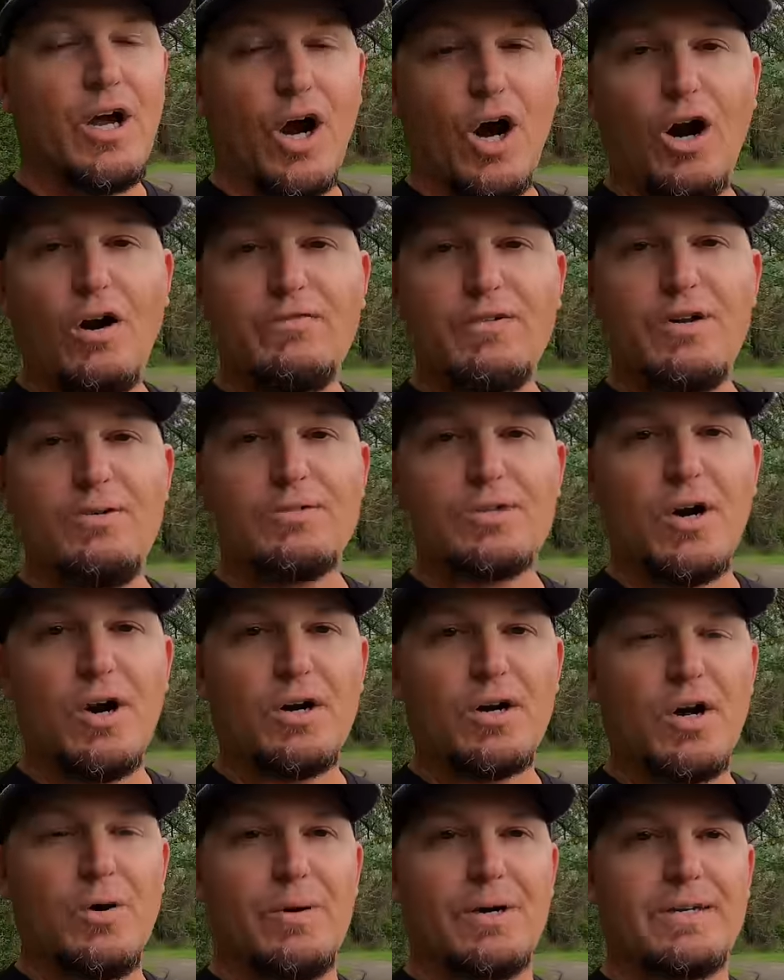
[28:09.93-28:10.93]
Our views
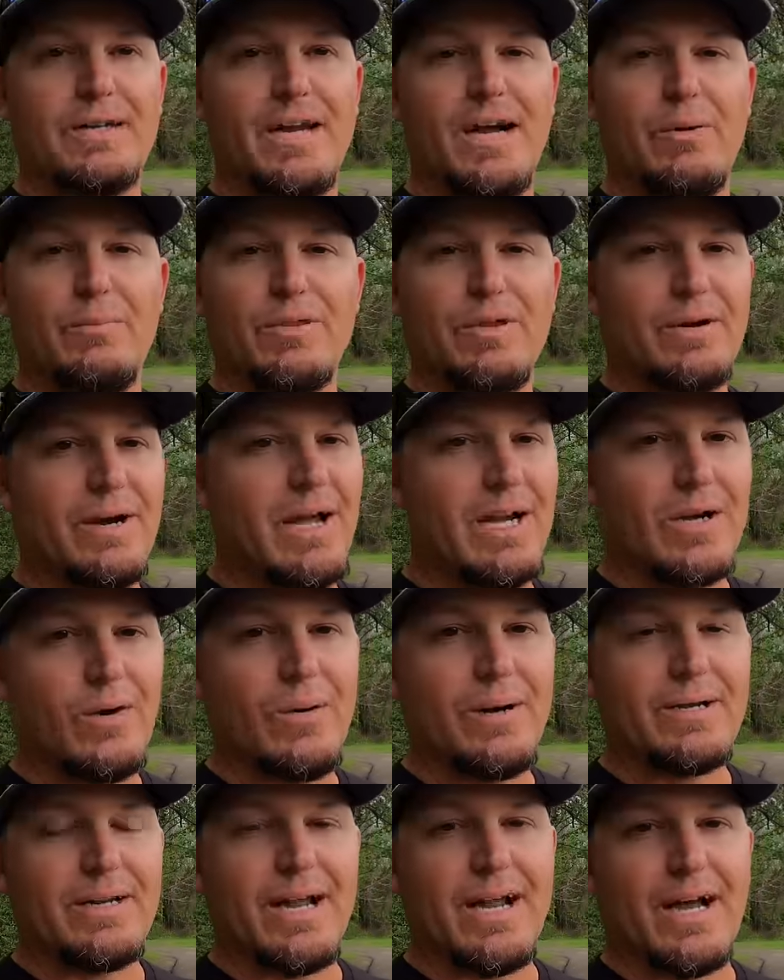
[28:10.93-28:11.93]
are going down, but they're not
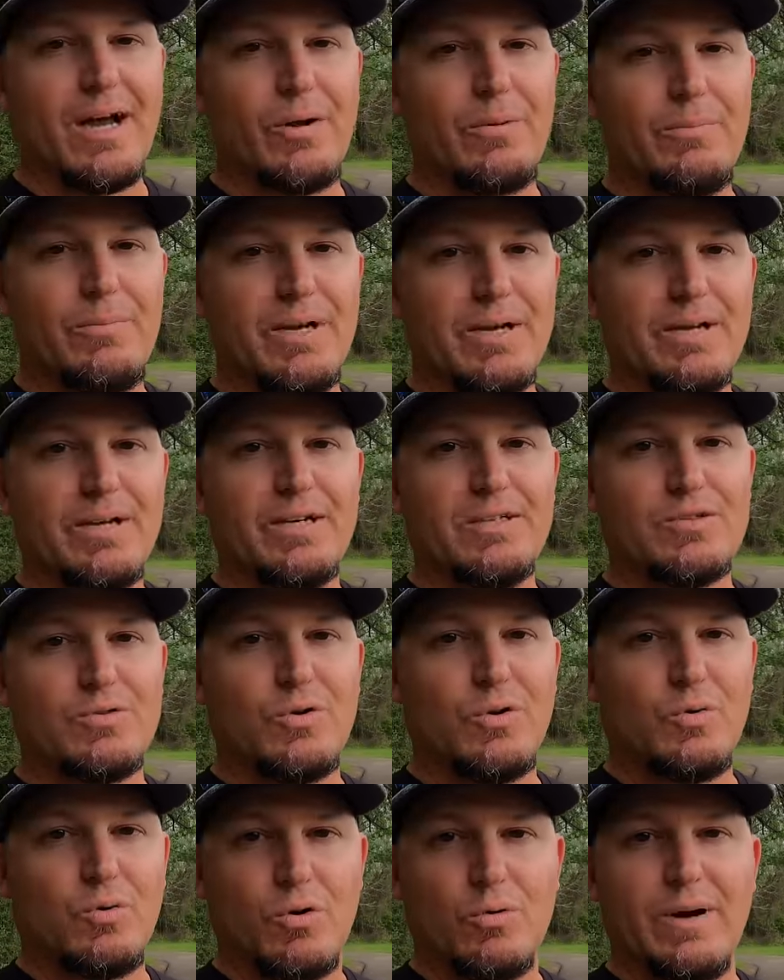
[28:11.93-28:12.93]
going down because
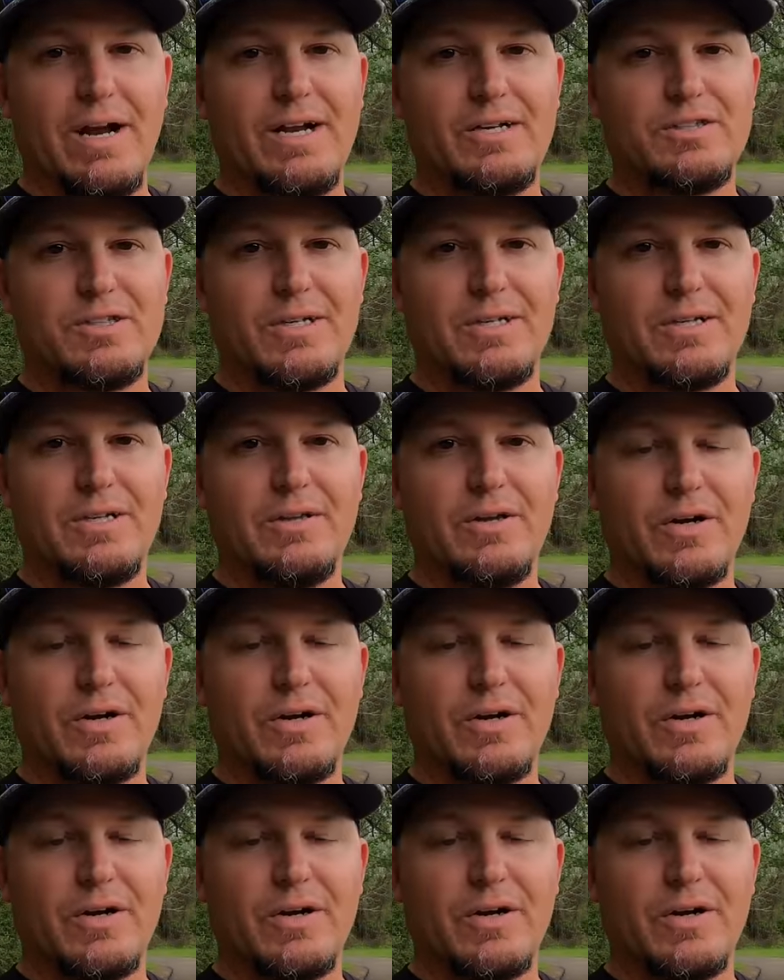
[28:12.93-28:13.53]
we're ranching.